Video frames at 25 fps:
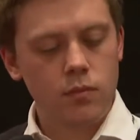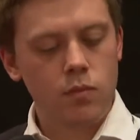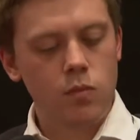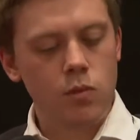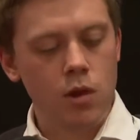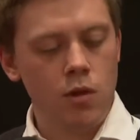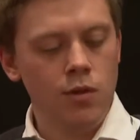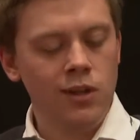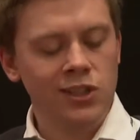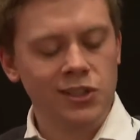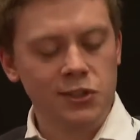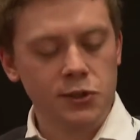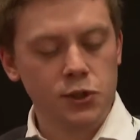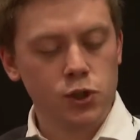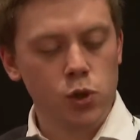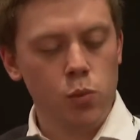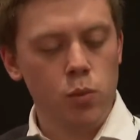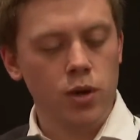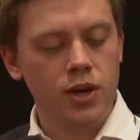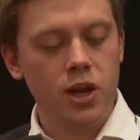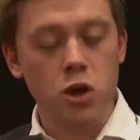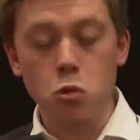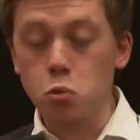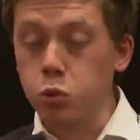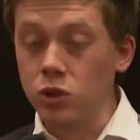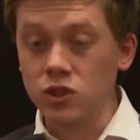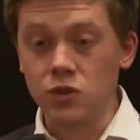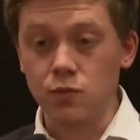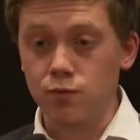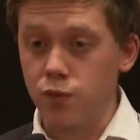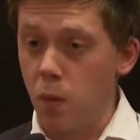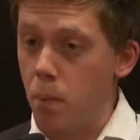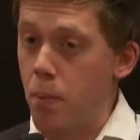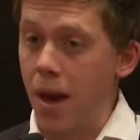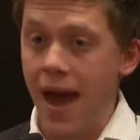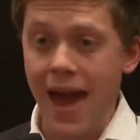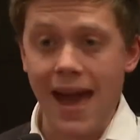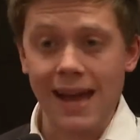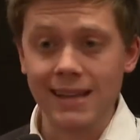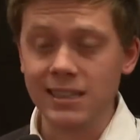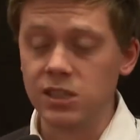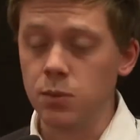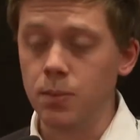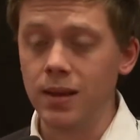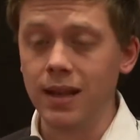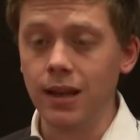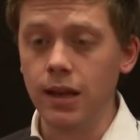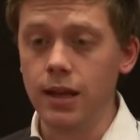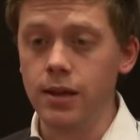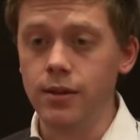this is somebody who wasn't prepared to
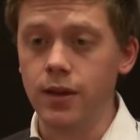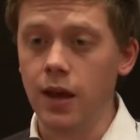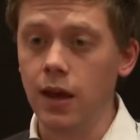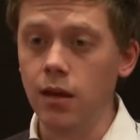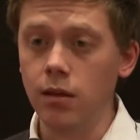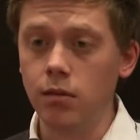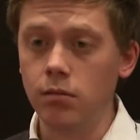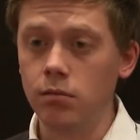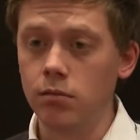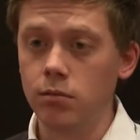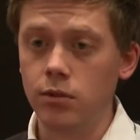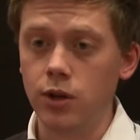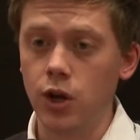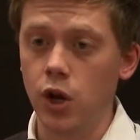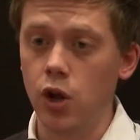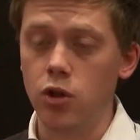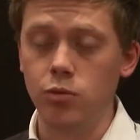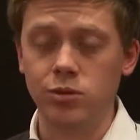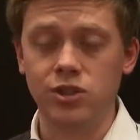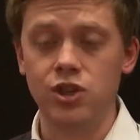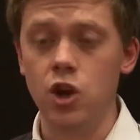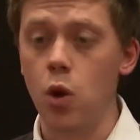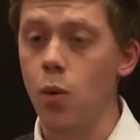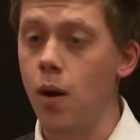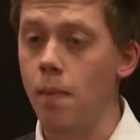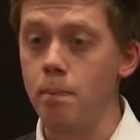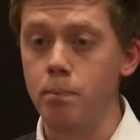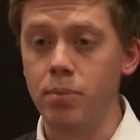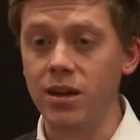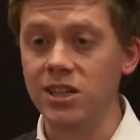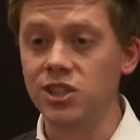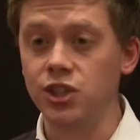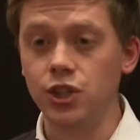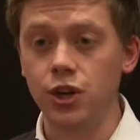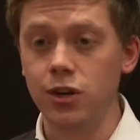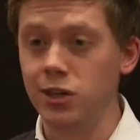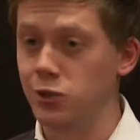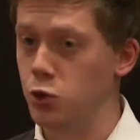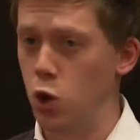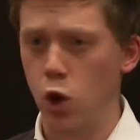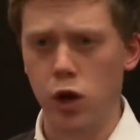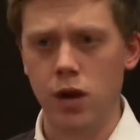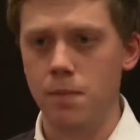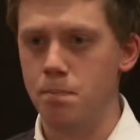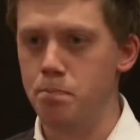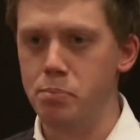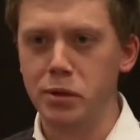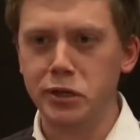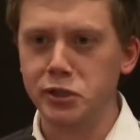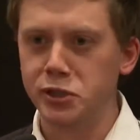be leader. You know, there was no ambition. He's not an
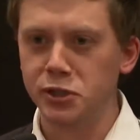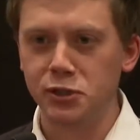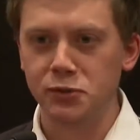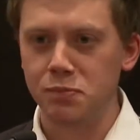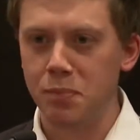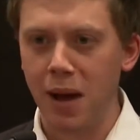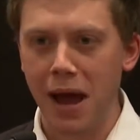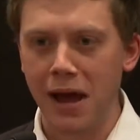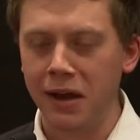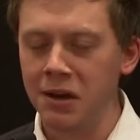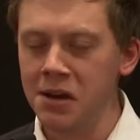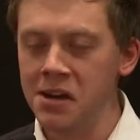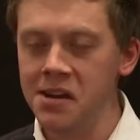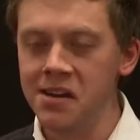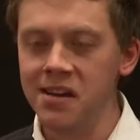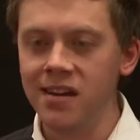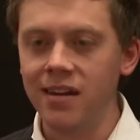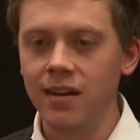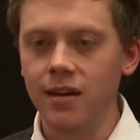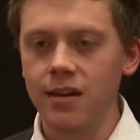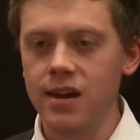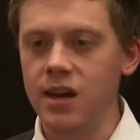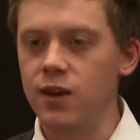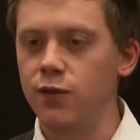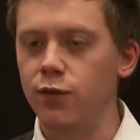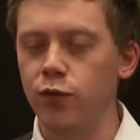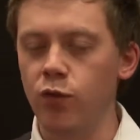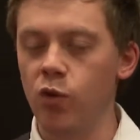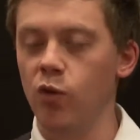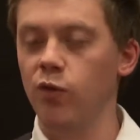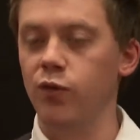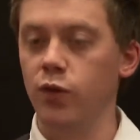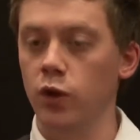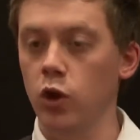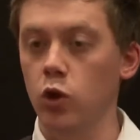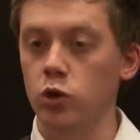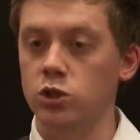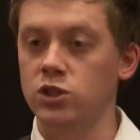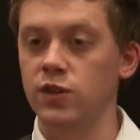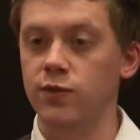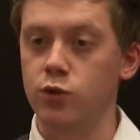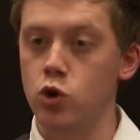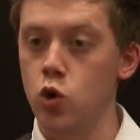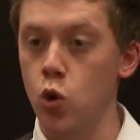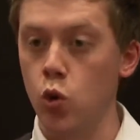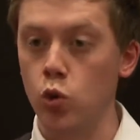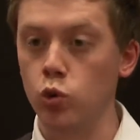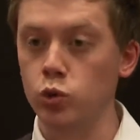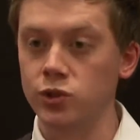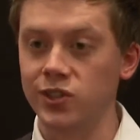ambitious man. He'd fought for lots of
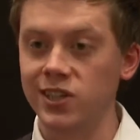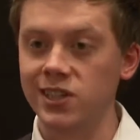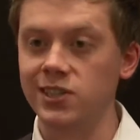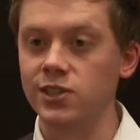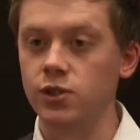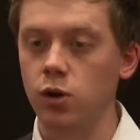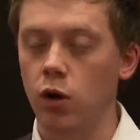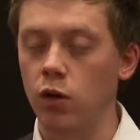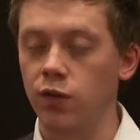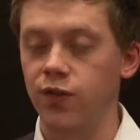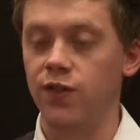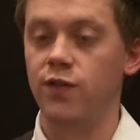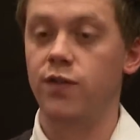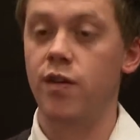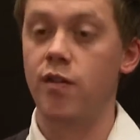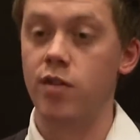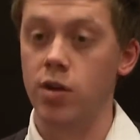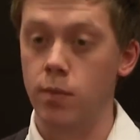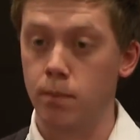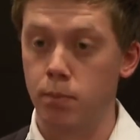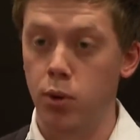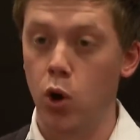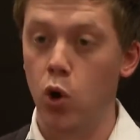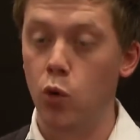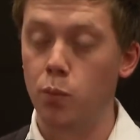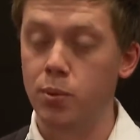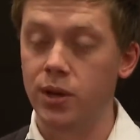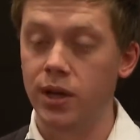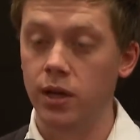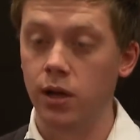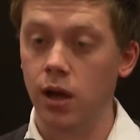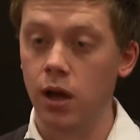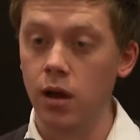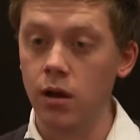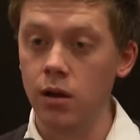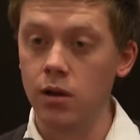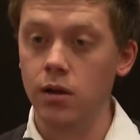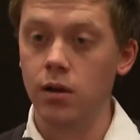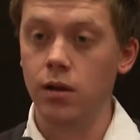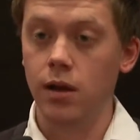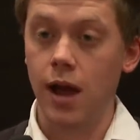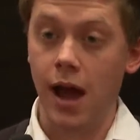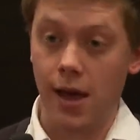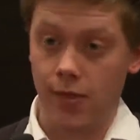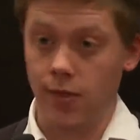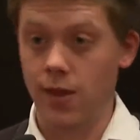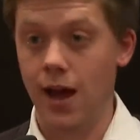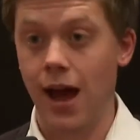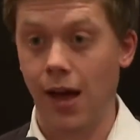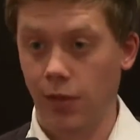causes, often very unpopular
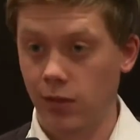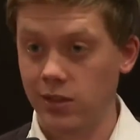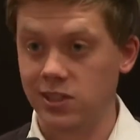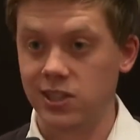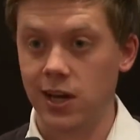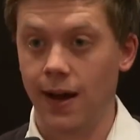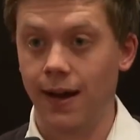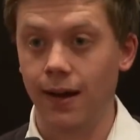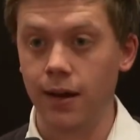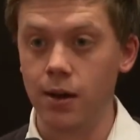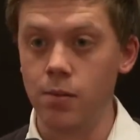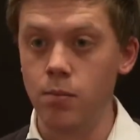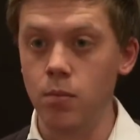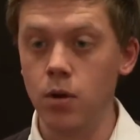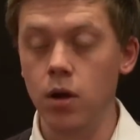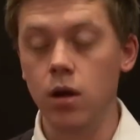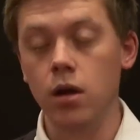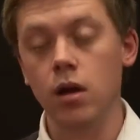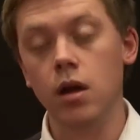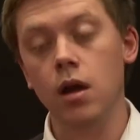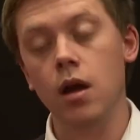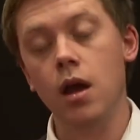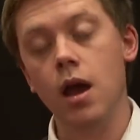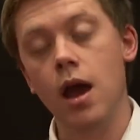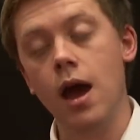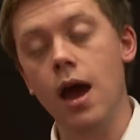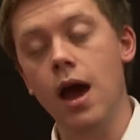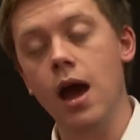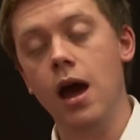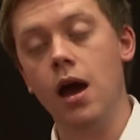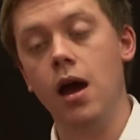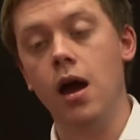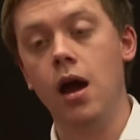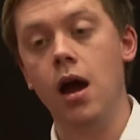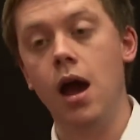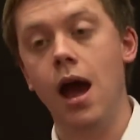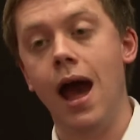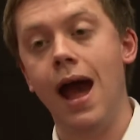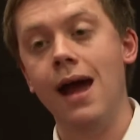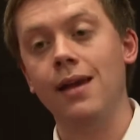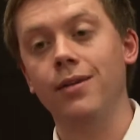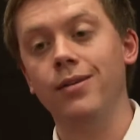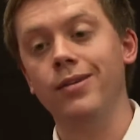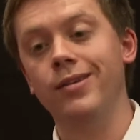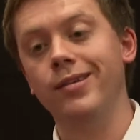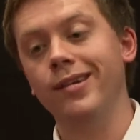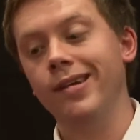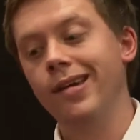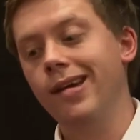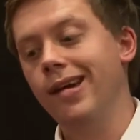at, at the time. Uh,
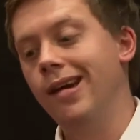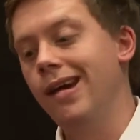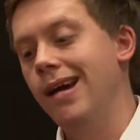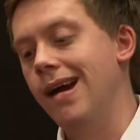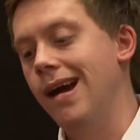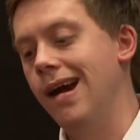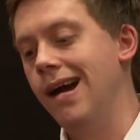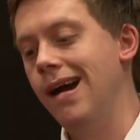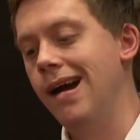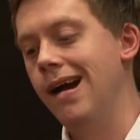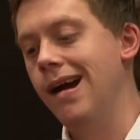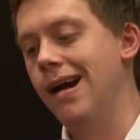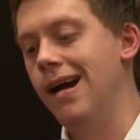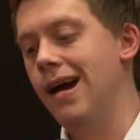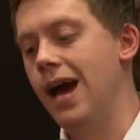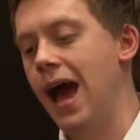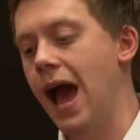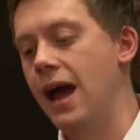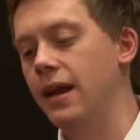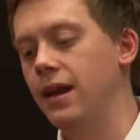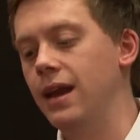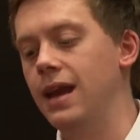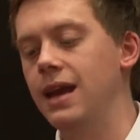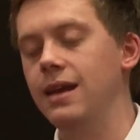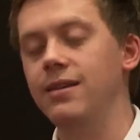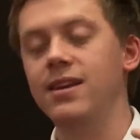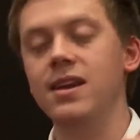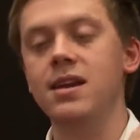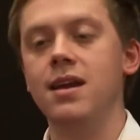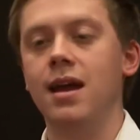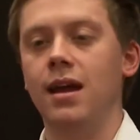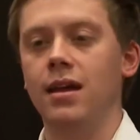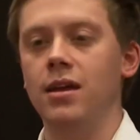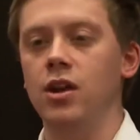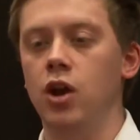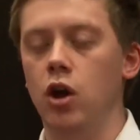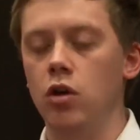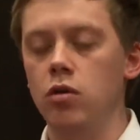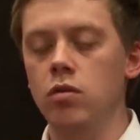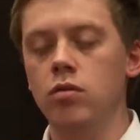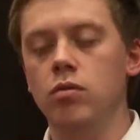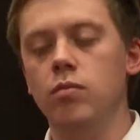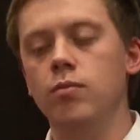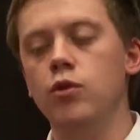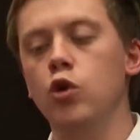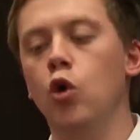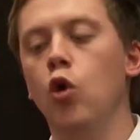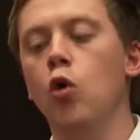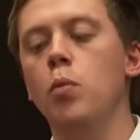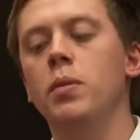and uh, and he didn't, you know,
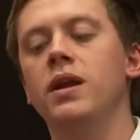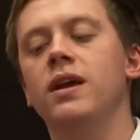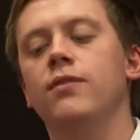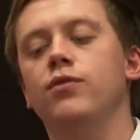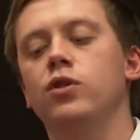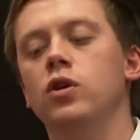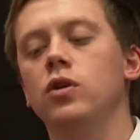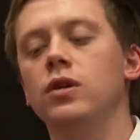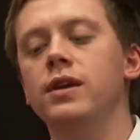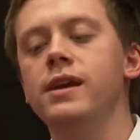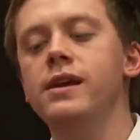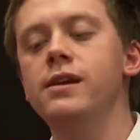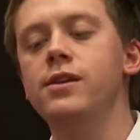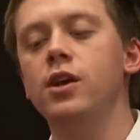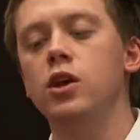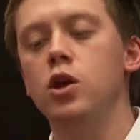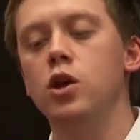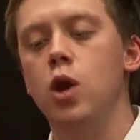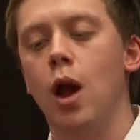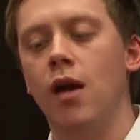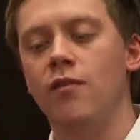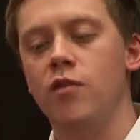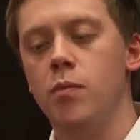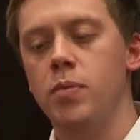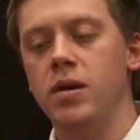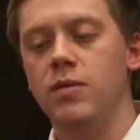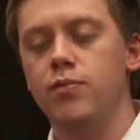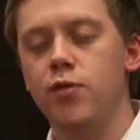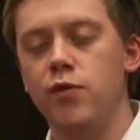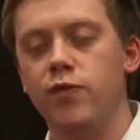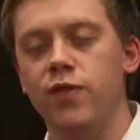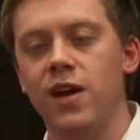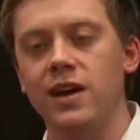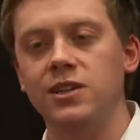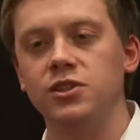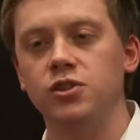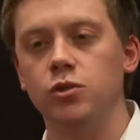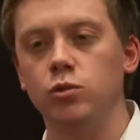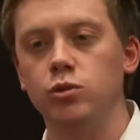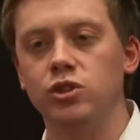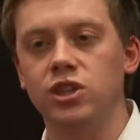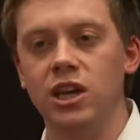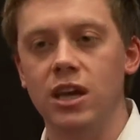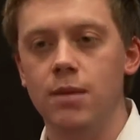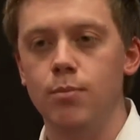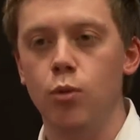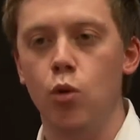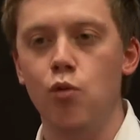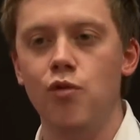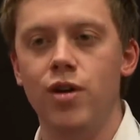normally if you're leader, you have a big professional
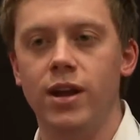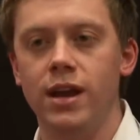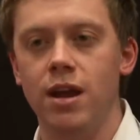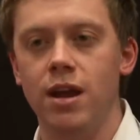team already